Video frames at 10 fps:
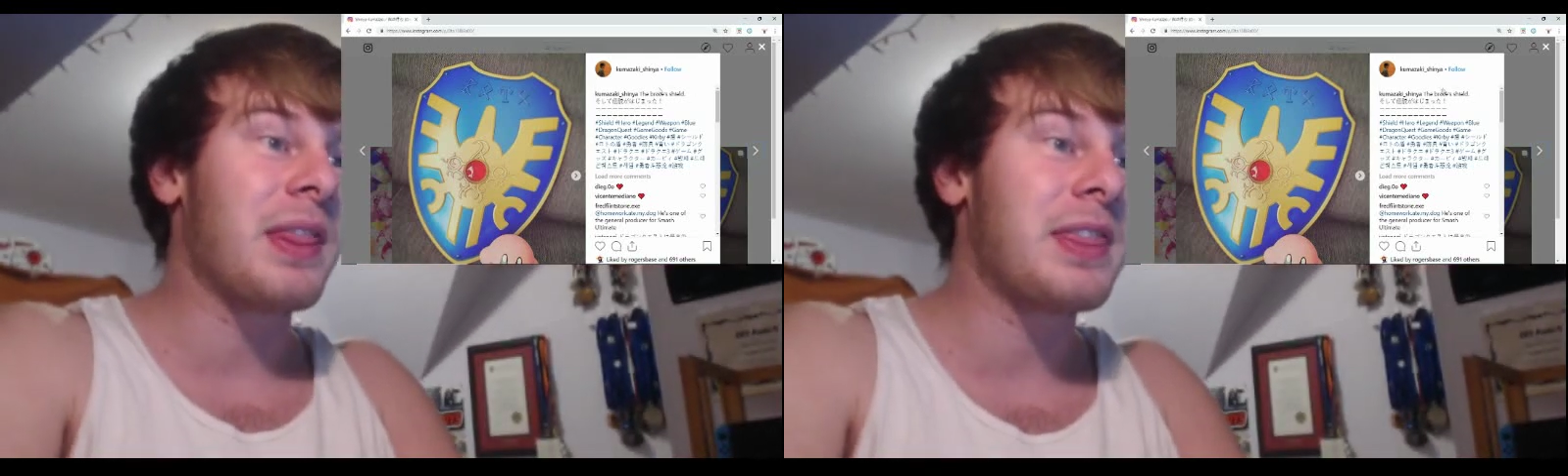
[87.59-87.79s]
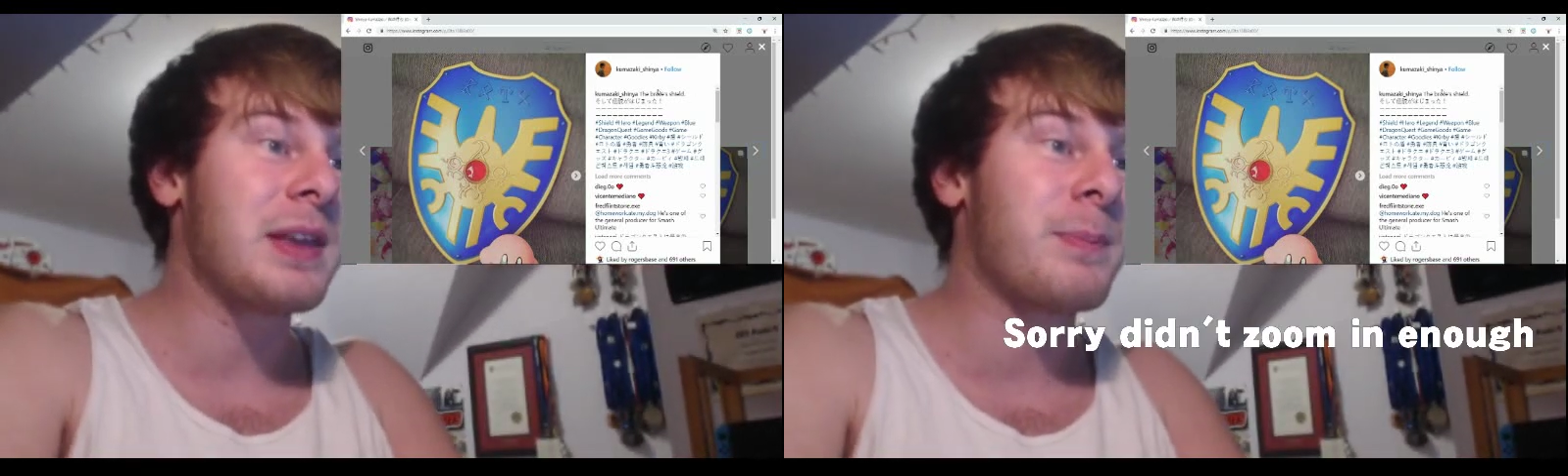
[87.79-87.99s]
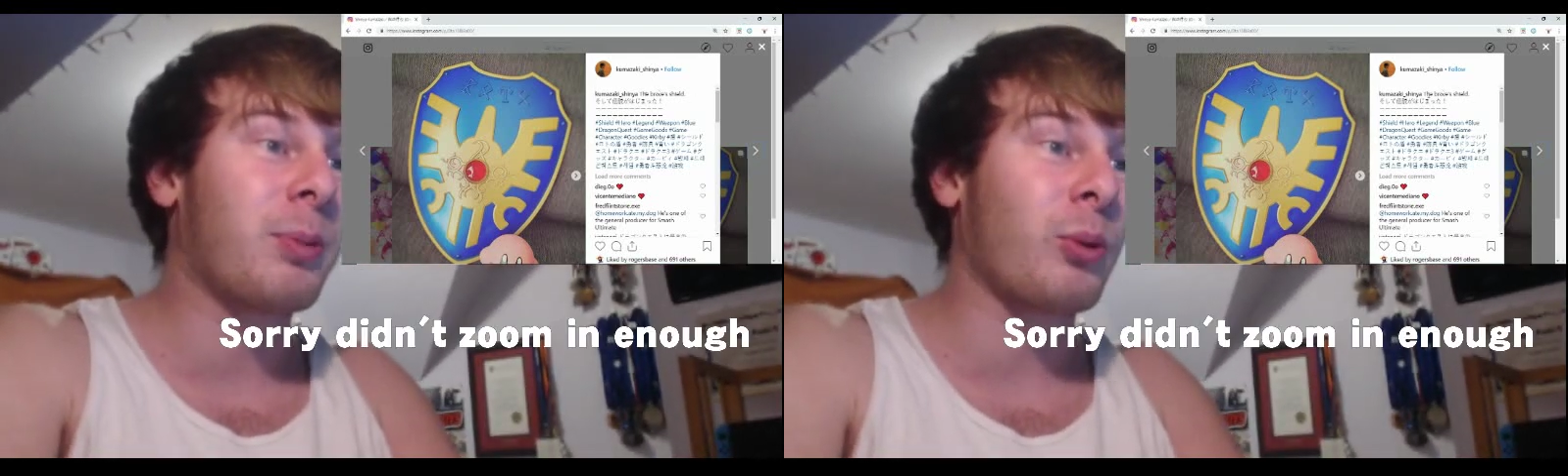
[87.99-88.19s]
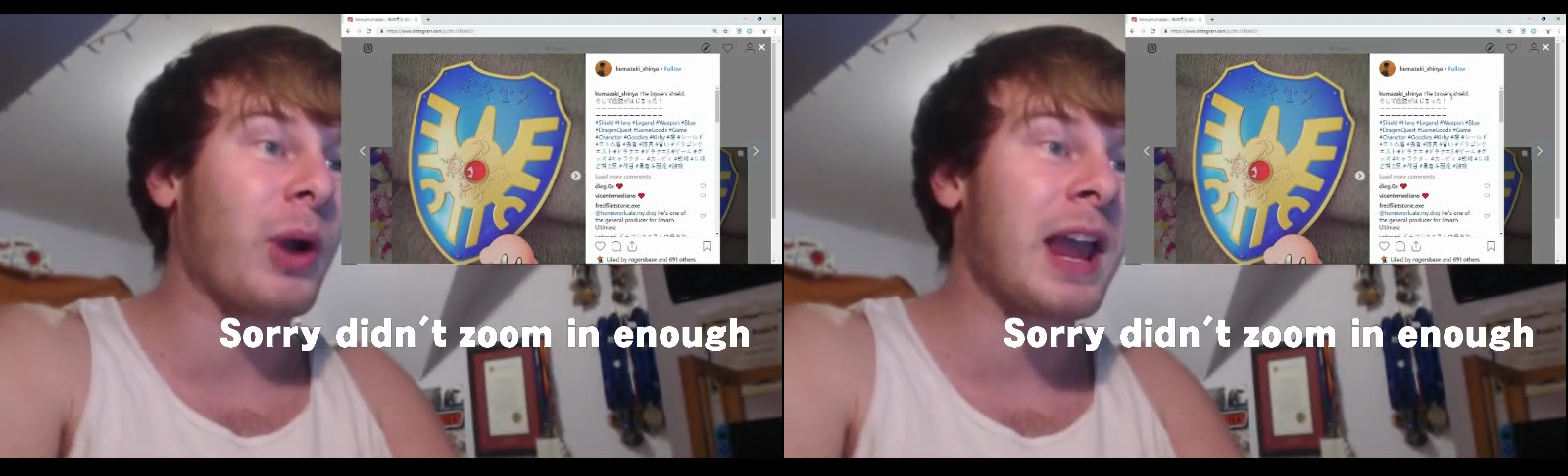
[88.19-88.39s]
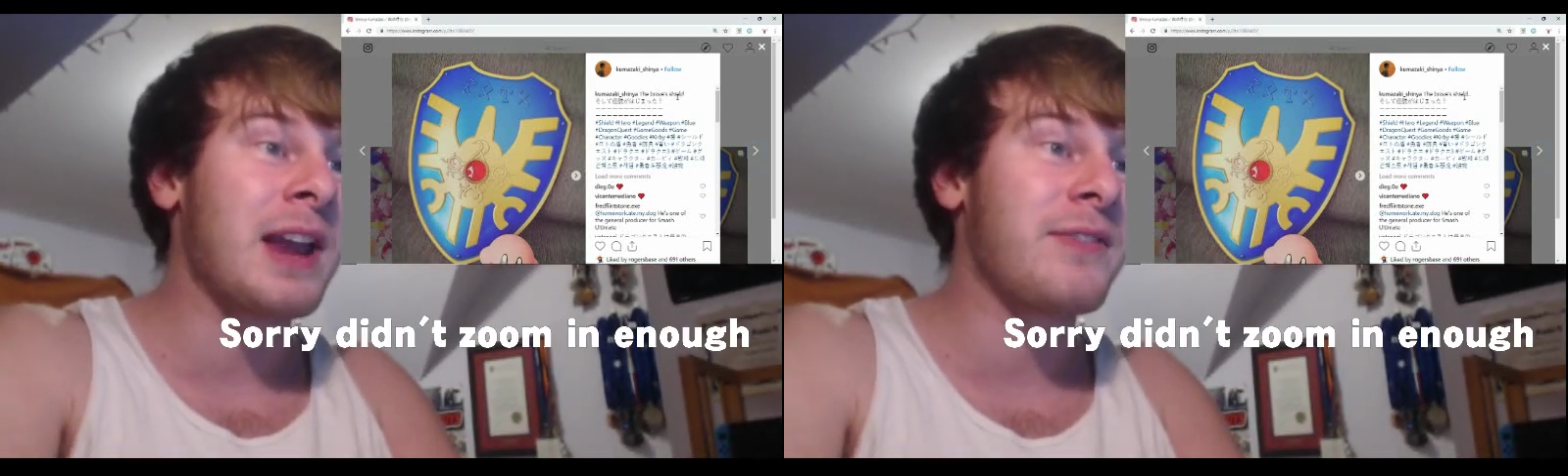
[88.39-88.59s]
the
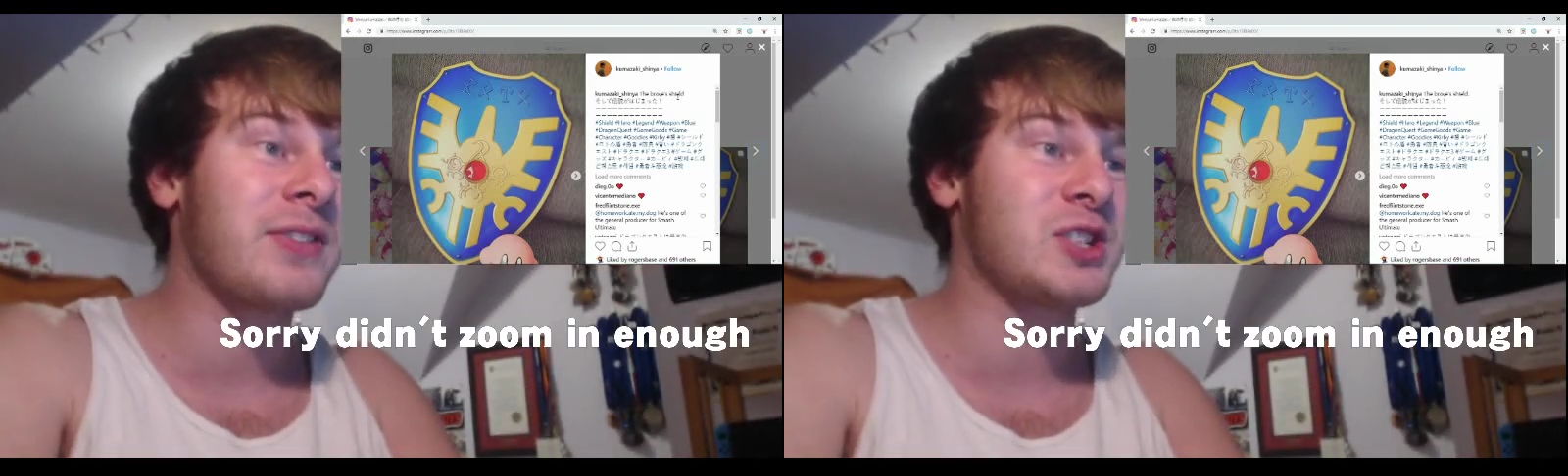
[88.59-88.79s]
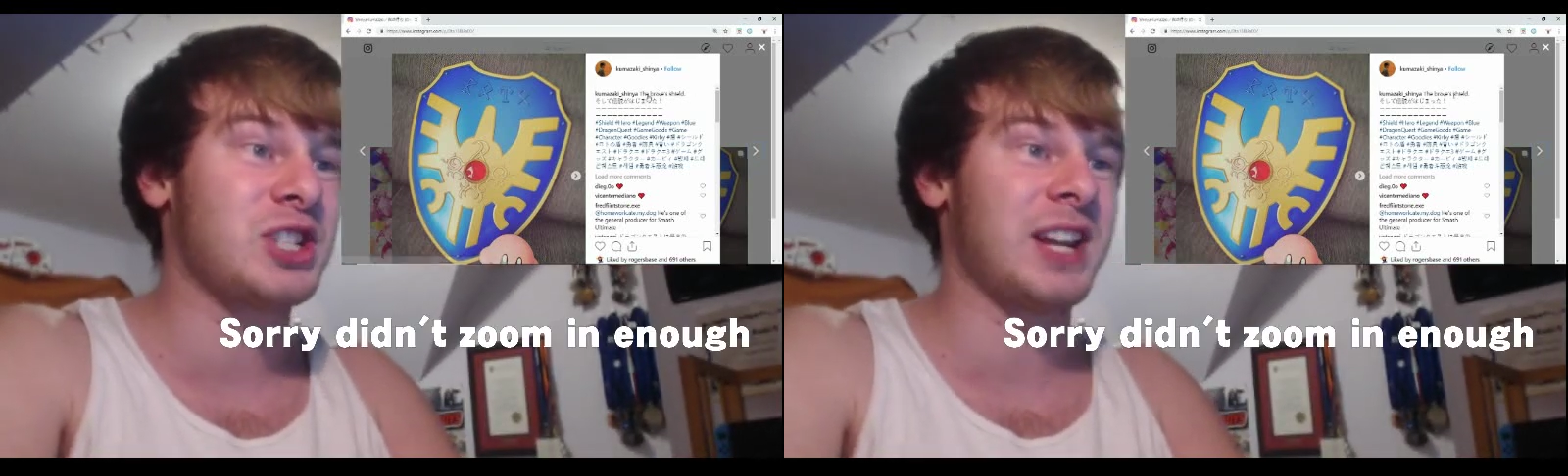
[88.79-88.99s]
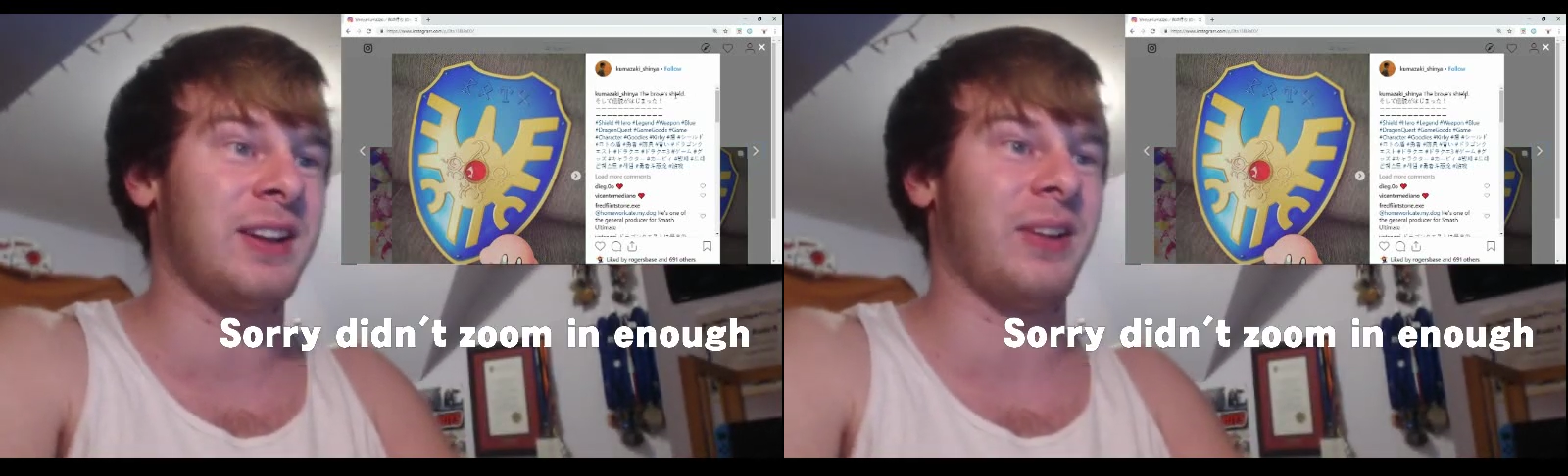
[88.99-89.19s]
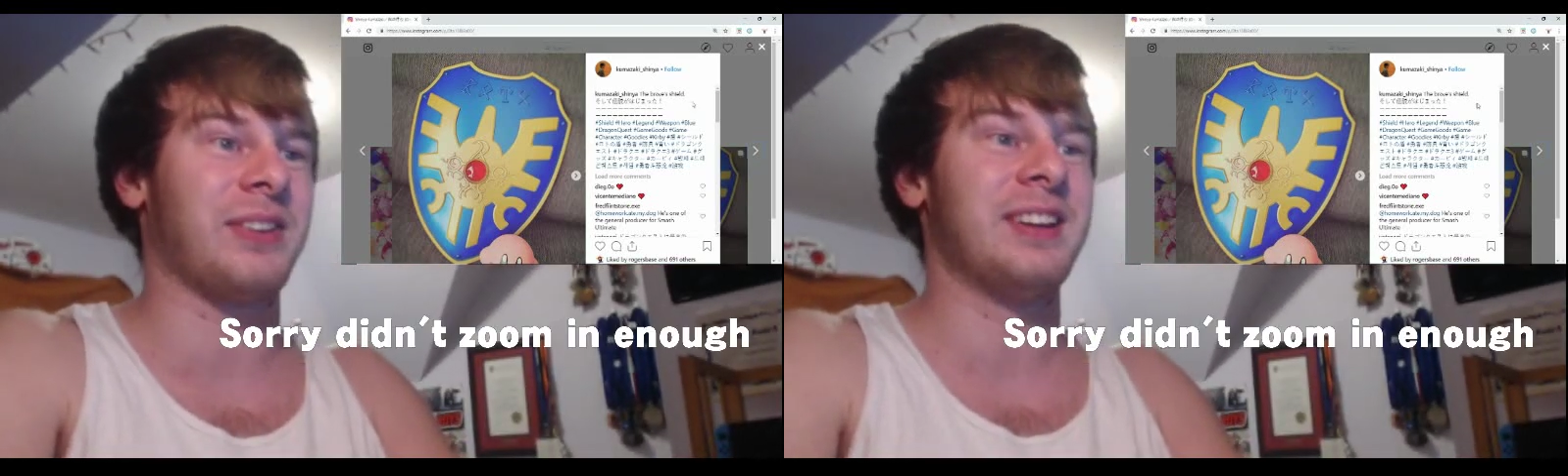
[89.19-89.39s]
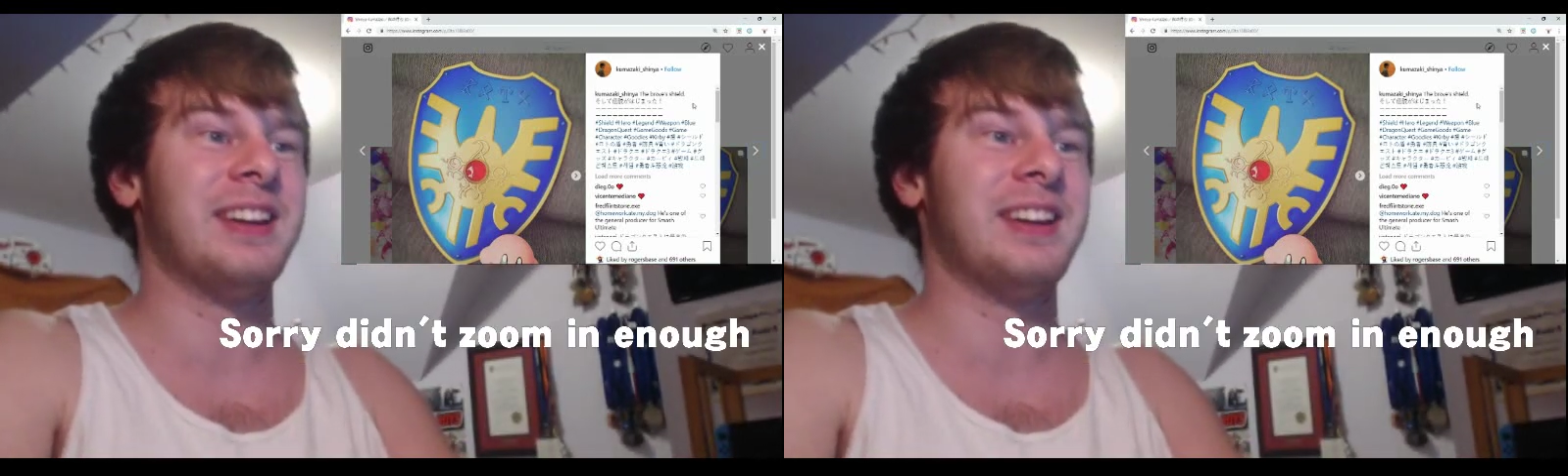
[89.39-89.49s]
Brave's Shield